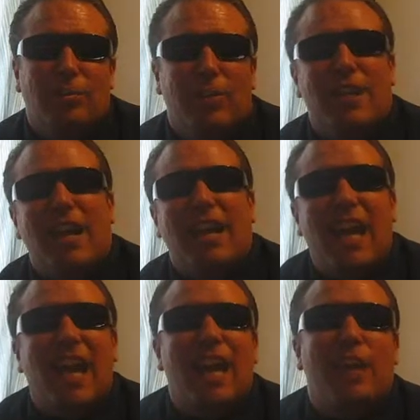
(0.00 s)
But then
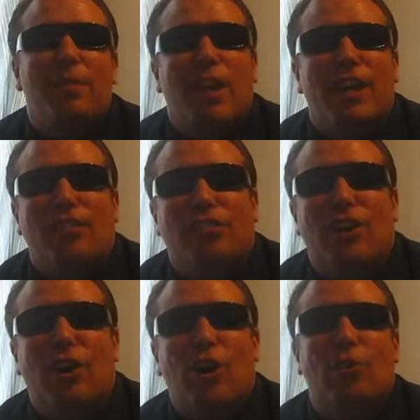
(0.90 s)
again, anybody that's
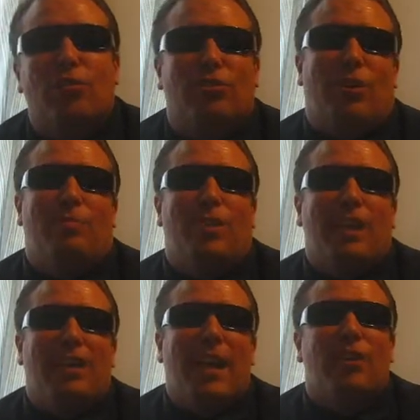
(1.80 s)
going to own something
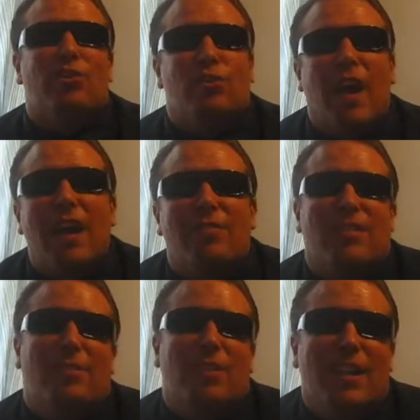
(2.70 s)
like that or drive
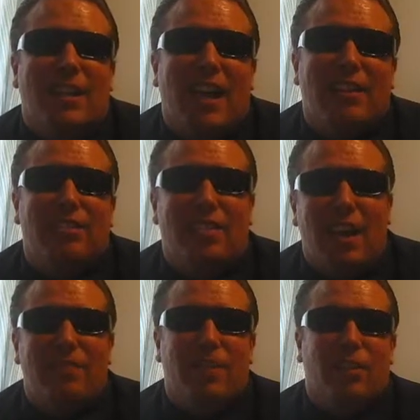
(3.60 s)
something like that is
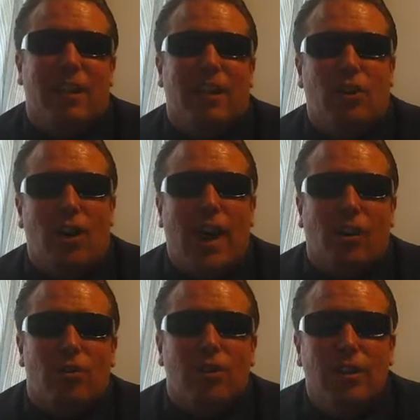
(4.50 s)
definitely a clown.